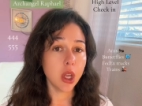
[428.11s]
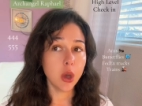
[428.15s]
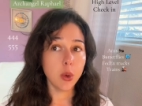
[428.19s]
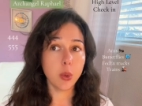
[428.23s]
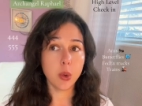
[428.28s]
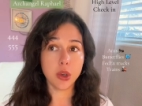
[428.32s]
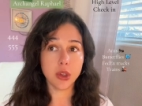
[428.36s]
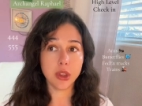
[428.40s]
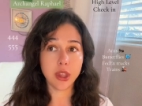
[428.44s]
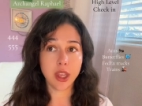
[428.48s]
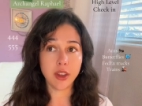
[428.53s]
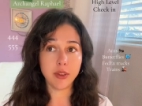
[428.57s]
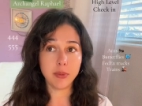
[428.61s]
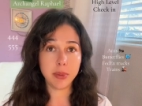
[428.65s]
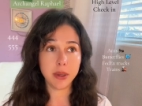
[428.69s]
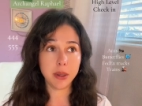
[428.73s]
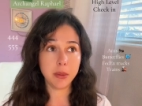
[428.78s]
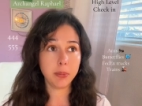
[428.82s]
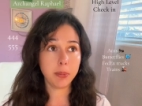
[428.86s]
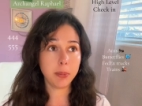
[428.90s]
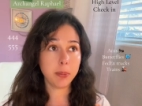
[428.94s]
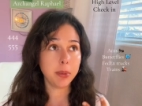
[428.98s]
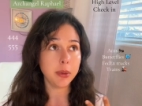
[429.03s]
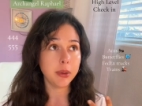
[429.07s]
Where they've
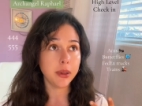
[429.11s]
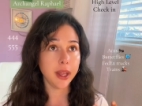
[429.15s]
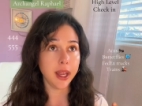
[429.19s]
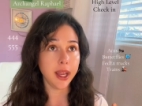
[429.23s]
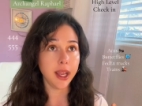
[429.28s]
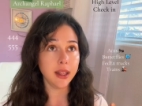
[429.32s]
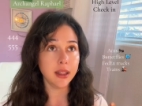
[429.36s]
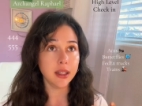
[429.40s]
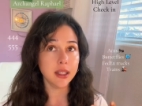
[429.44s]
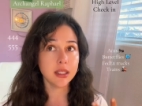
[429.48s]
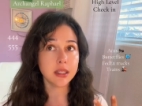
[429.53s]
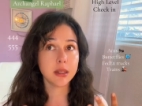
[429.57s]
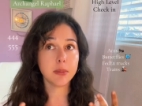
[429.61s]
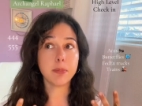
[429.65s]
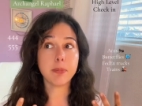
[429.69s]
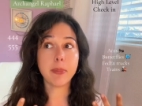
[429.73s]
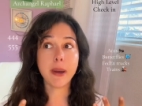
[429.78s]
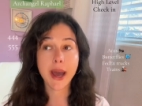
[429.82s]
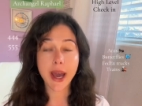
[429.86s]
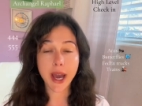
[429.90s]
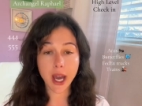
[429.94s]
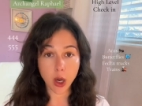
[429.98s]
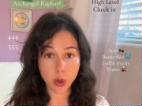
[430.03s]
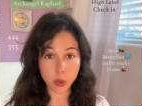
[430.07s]
been playing this
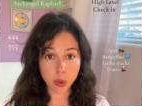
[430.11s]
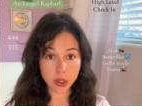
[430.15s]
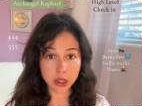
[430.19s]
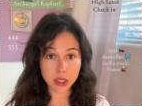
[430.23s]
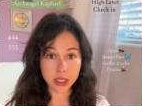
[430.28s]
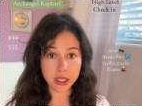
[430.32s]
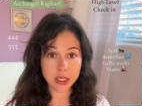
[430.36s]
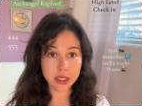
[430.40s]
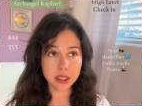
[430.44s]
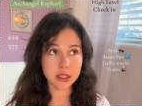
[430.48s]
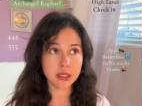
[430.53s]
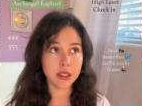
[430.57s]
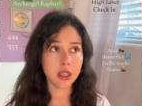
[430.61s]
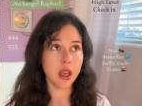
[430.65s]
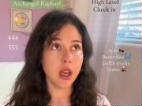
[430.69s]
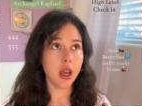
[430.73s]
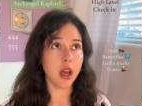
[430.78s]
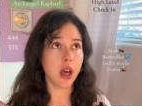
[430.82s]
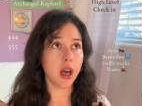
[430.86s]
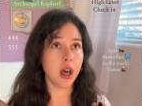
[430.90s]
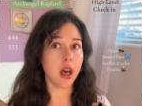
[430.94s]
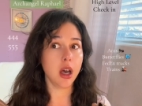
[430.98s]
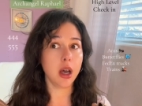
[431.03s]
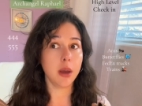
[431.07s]
powerless
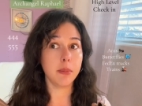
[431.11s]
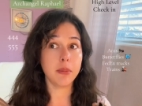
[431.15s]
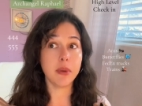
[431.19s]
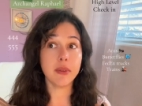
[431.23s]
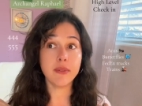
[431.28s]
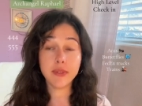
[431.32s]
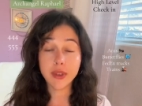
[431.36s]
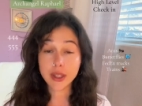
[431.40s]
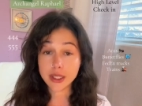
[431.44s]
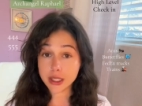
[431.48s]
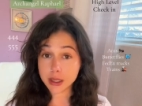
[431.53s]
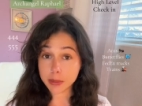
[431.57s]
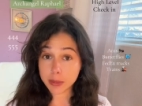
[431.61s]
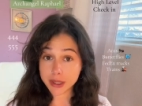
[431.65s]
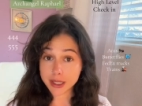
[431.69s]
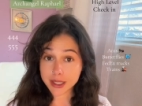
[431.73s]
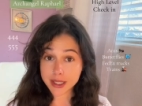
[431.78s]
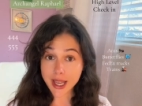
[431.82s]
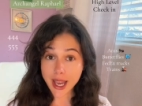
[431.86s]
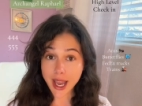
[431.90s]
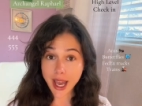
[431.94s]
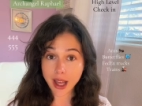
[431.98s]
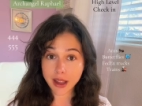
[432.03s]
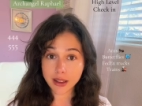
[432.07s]
victim
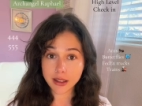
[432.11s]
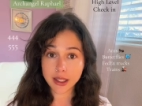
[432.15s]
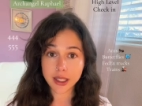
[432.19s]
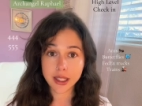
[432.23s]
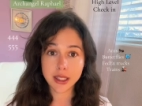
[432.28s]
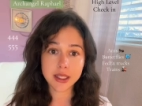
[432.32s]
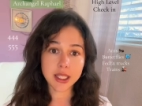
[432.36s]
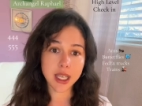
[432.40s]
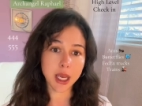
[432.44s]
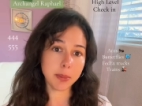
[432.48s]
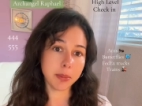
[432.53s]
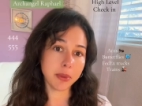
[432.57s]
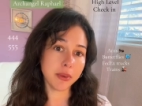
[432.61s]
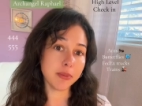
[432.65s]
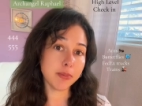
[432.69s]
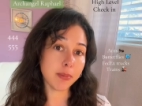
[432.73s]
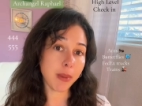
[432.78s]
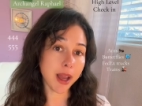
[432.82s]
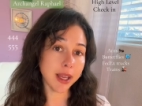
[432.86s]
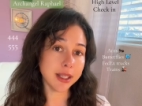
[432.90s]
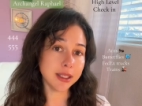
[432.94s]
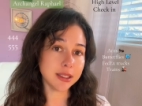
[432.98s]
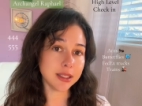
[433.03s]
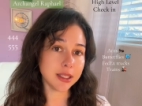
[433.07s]
mentality type of
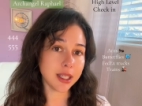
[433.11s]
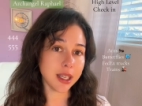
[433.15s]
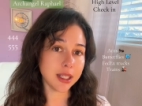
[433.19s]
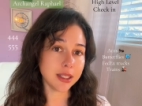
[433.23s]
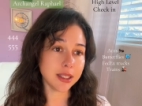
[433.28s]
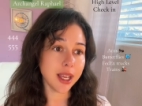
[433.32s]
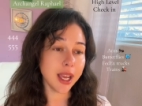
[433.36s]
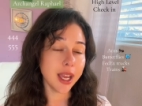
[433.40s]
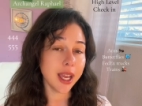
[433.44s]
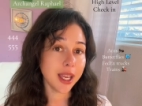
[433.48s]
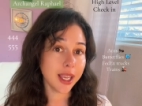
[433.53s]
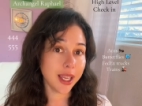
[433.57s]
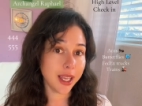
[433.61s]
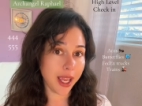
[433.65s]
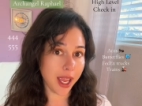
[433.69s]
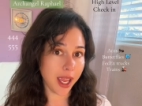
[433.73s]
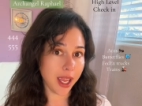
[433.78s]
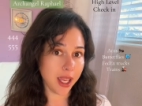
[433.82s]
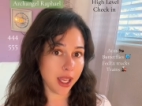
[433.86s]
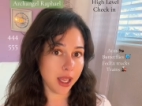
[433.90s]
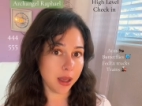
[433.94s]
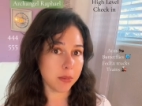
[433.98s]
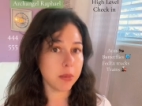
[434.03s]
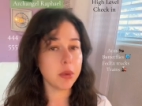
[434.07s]
mindset
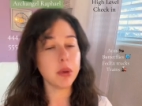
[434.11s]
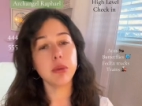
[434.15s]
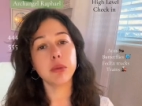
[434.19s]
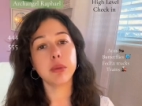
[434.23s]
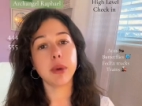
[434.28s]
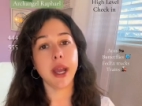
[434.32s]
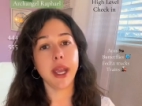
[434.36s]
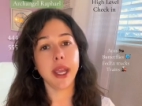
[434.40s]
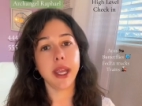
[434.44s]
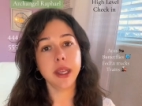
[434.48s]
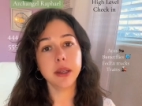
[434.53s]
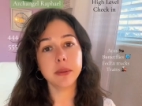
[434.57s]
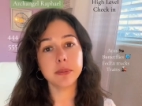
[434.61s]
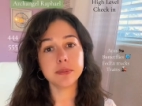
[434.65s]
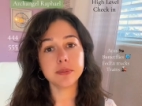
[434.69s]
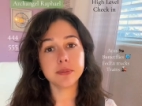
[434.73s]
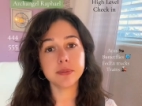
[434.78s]
game, right?